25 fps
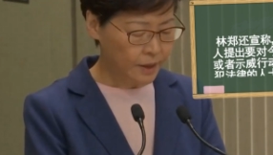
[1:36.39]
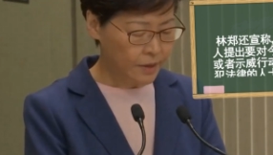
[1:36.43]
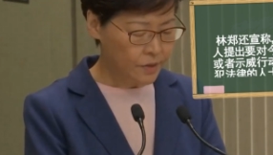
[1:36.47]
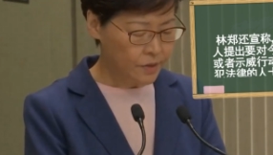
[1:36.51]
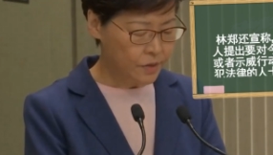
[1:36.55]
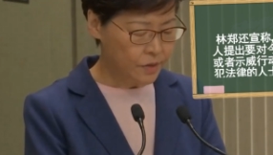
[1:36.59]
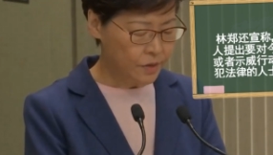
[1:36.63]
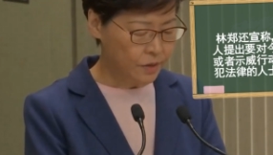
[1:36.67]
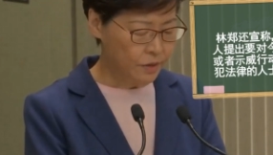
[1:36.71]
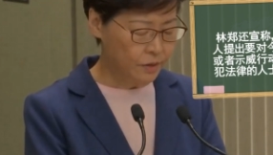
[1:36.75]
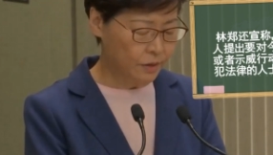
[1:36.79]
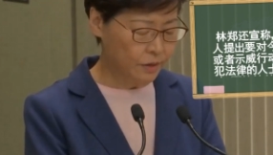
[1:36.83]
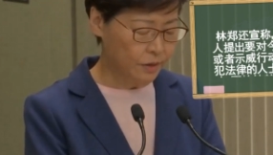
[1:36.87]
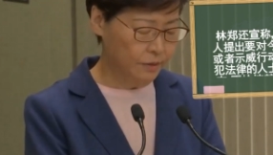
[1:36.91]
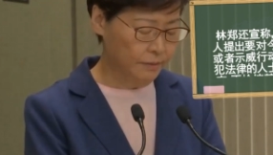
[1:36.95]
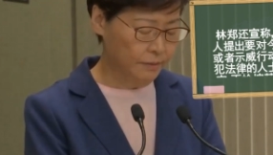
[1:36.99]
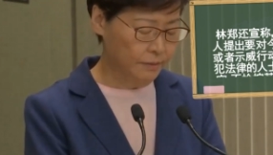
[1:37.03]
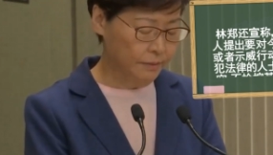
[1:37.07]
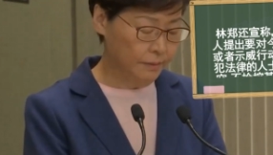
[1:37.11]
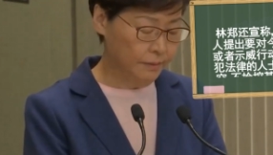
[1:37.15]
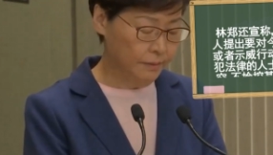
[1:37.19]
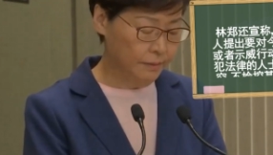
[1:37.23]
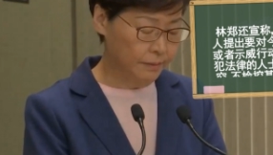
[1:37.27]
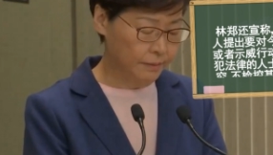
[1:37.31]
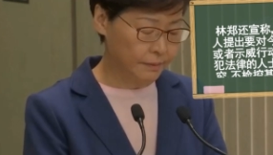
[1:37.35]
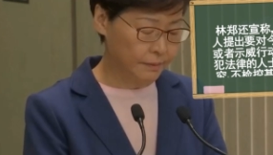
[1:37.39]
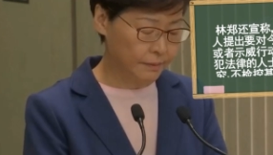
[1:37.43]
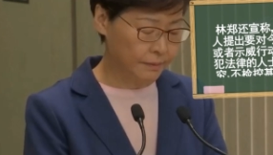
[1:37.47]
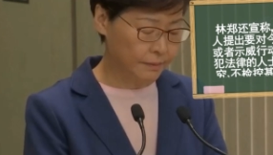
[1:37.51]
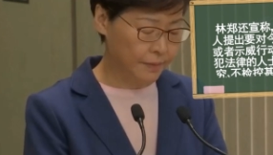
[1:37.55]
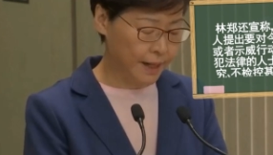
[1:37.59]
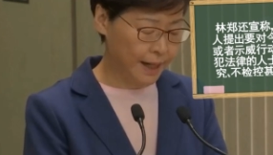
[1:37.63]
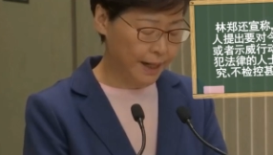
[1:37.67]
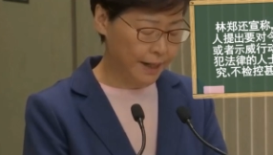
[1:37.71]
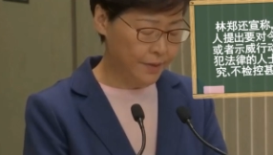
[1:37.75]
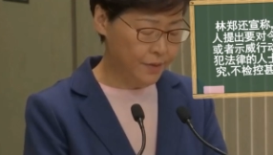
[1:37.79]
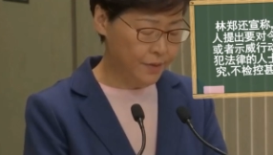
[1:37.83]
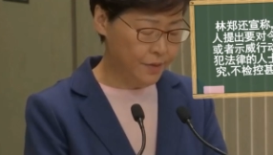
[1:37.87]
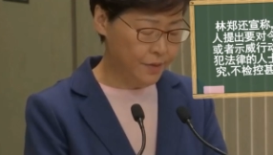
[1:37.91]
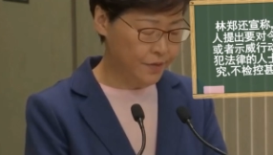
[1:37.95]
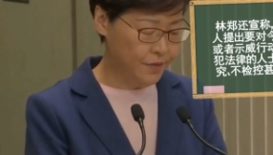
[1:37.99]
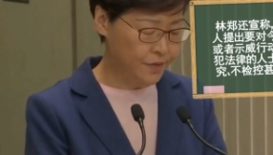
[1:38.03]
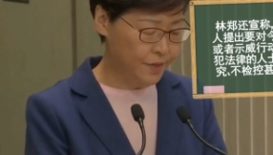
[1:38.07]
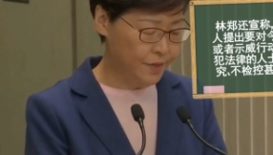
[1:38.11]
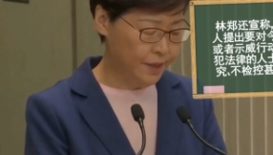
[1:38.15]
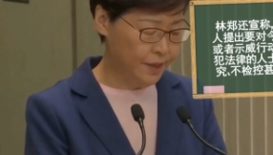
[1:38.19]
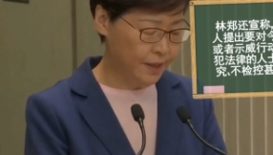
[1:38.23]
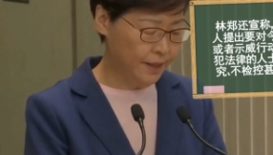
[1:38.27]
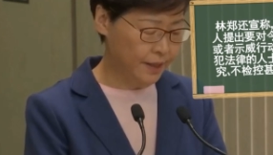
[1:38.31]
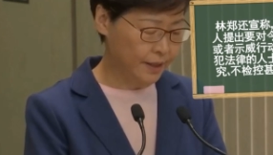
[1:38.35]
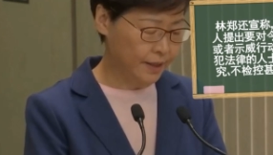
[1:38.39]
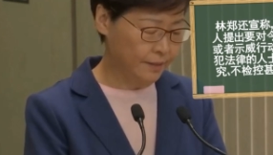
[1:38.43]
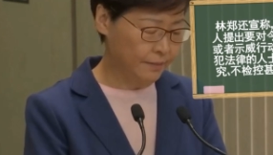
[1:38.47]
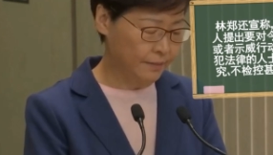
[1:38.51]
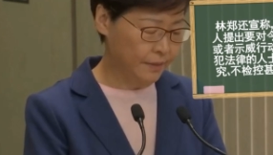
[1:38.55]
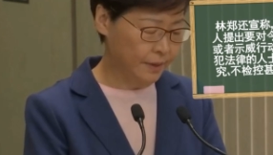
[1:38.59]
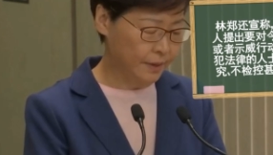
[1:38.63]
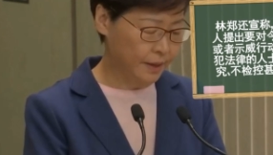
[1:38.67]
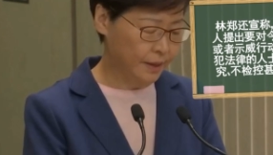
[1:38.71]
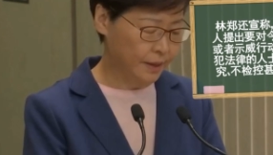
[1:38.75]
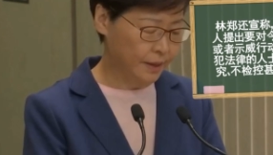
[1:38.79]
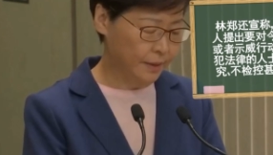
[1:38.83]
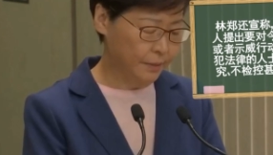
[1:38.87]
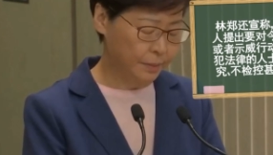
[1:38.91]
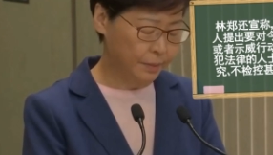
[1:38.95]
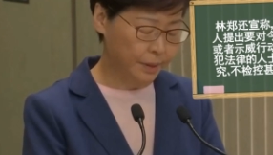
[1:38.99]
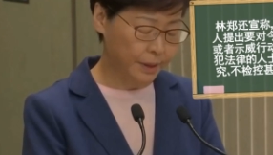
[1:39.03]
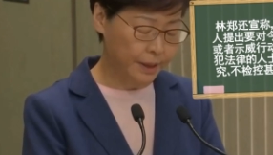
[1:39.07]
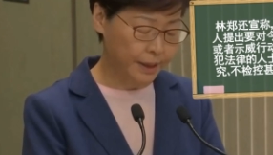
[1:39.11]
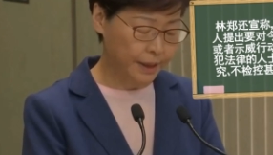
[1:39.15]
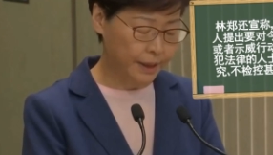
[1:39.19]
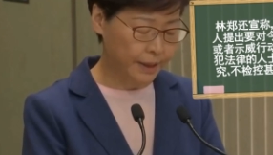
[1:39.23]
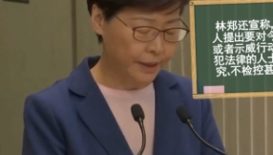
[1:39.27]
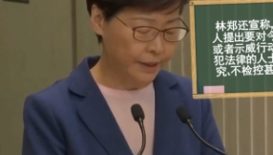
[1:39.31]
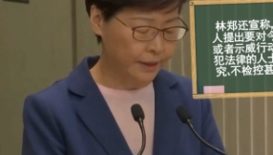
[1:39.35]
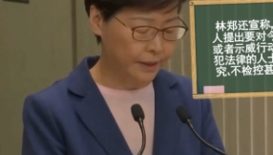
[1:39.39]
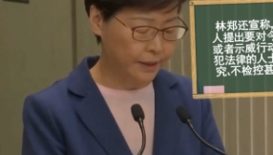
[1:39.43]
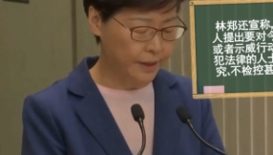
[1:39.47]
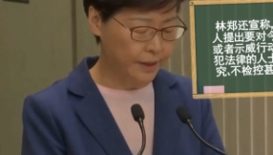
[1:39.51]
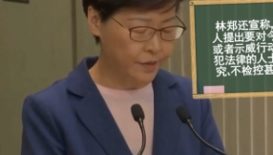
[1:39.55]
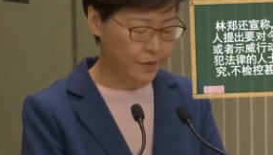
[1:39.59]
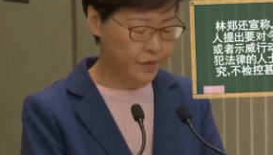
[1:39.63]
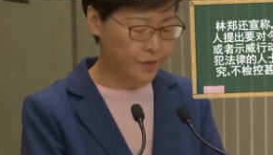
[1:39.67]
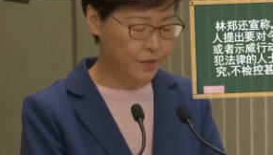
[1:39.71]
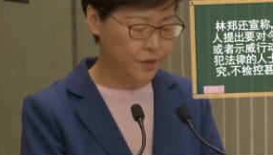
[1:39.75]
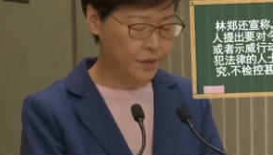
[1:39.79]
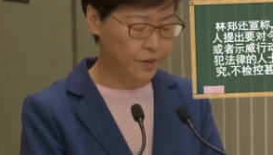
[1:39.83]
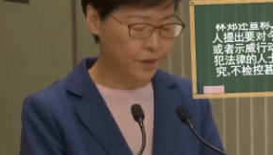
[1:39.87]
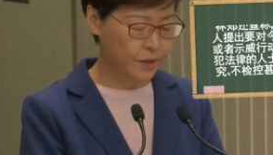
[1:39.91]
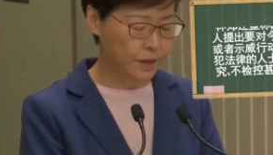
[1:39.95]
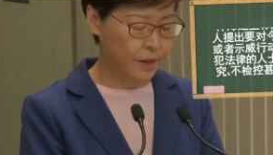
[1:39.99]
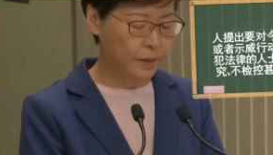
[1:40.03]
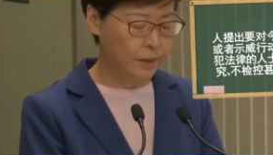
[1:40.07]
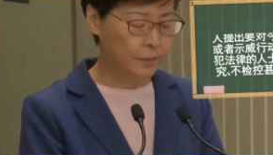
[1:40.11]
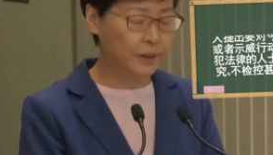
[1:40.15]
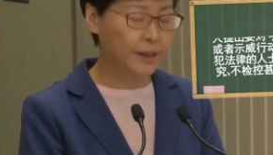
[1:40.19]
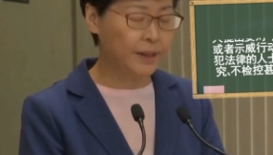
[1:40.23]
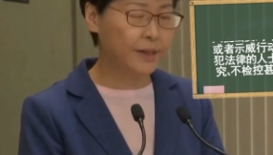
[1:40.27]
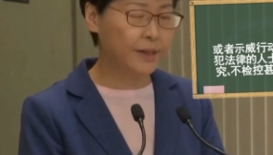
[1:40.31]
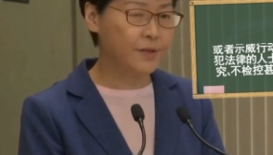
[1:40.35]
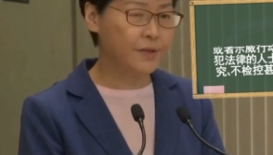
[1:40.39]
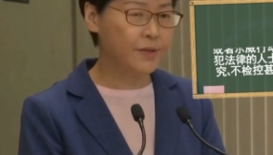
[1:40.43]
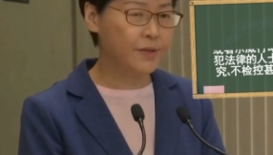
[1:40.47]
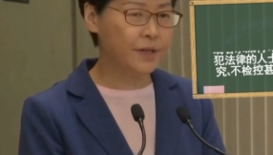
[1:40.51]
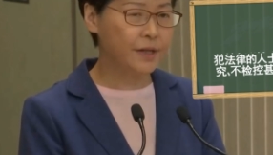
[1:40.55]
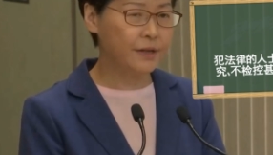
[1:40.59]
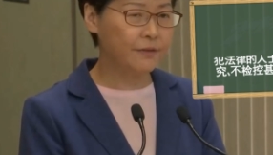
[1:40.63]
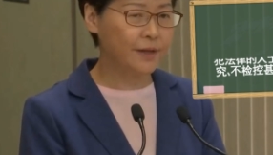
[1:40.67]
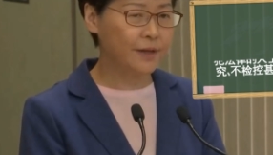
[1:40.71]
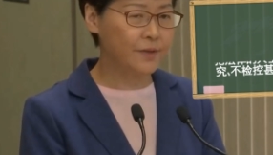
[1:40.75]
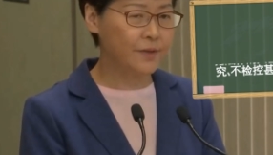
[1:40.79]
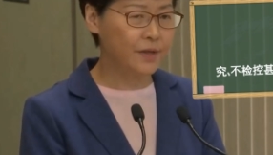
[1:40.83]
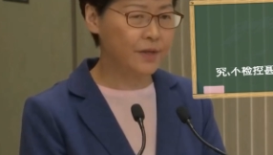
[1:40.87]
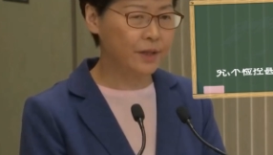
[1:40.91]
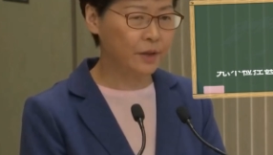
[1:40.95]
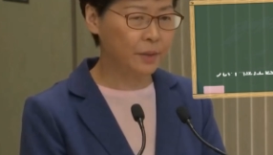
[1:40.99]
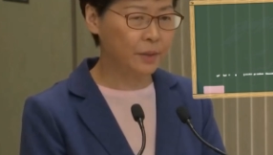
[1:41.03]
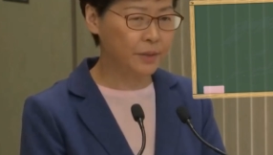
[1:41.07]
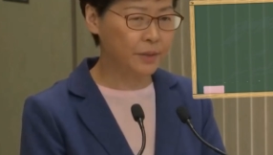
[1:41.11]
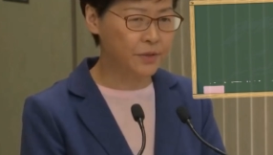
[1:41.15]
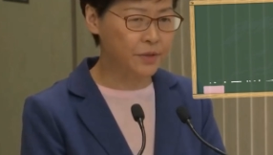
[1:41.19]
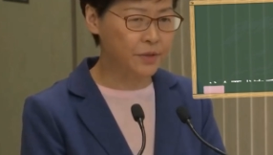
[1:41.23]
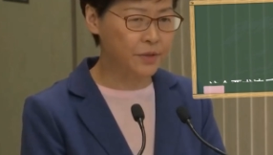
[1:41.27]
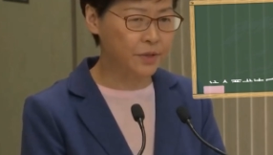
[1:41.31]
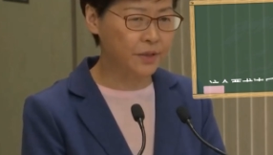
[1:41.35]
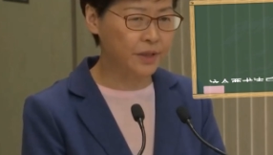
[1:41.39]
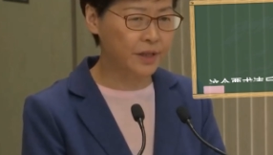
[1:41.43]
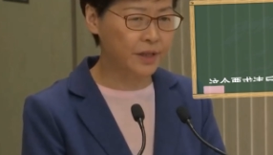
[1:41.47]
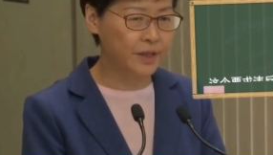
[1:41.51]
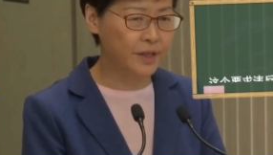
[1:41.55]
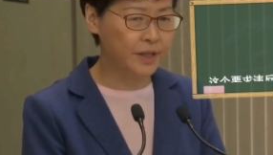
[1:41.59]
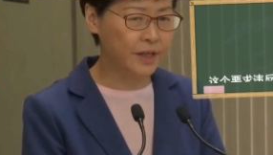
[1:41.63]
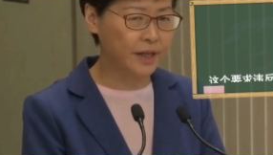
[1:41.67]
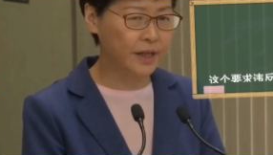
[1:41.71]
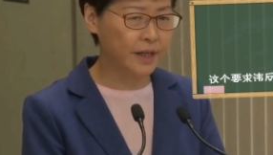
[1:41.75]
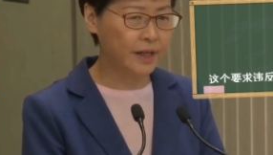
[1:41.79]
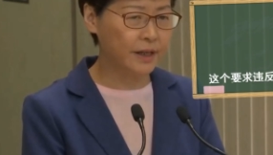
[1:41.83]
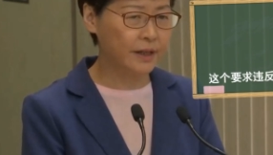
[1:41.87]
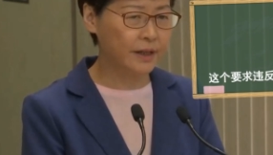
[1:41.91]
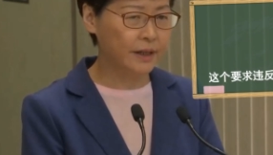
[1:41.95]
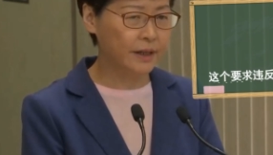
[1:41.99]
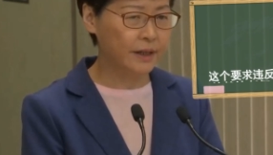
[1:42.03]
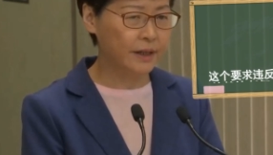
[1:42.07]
So my sincere plea is please give us an opportunity,